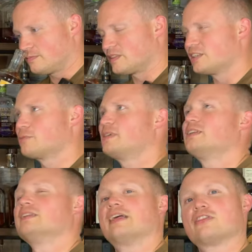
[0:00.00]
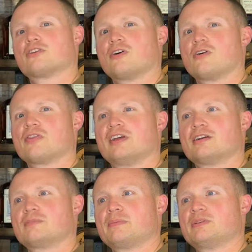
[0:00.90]
A little bit of leather on there,
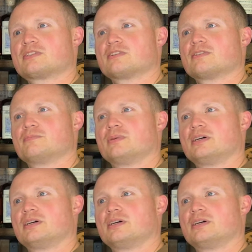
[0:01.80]
maybe some